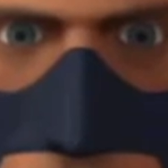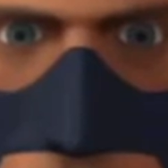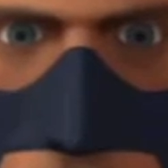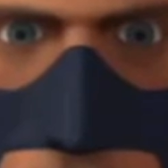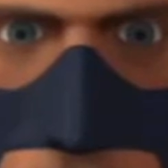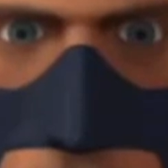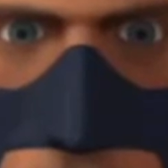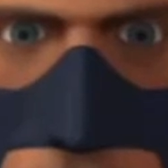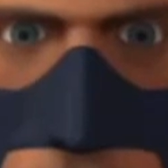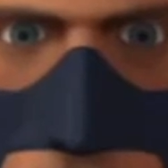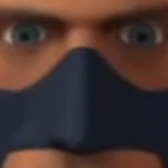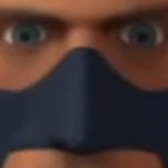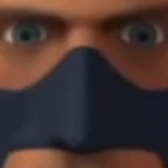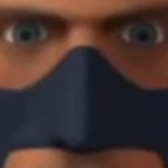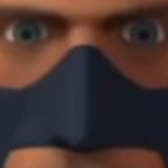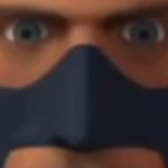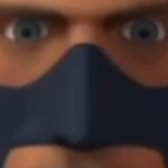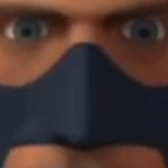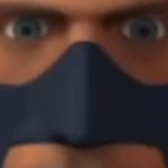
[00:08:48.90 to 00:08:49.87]

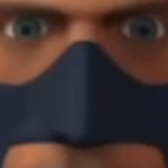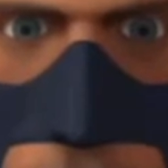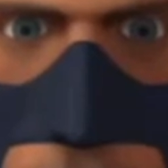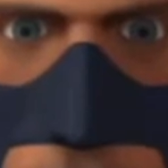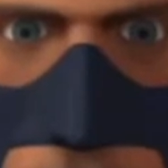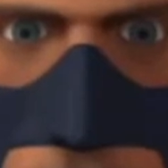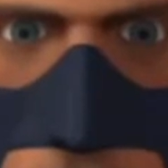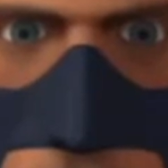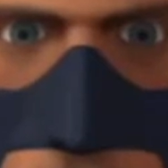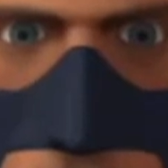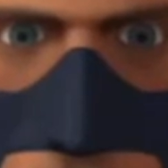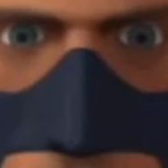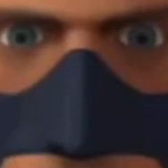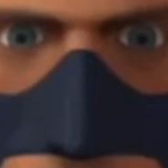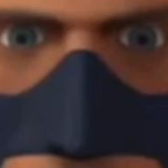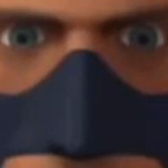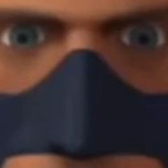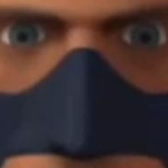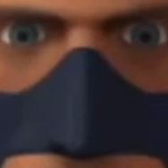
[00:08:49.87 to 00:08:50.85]

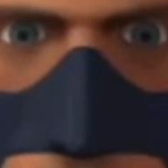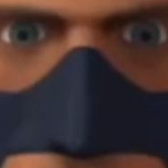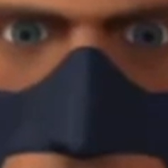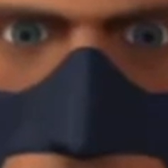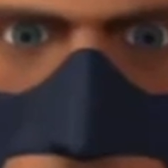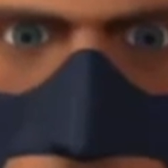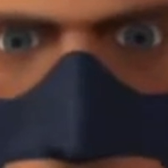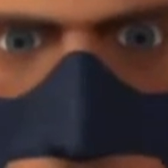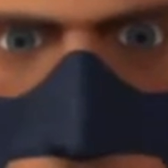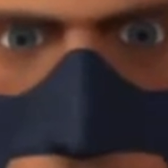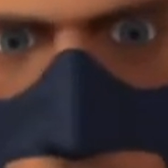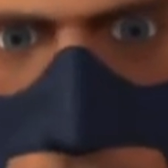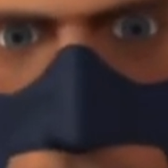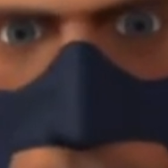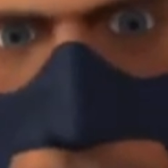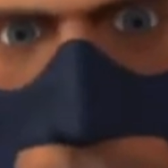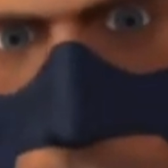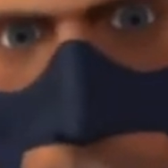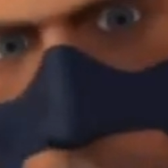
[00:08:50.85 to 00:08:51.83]

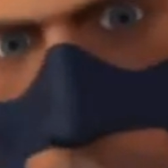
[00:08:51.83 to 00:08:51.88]
Nothing is said.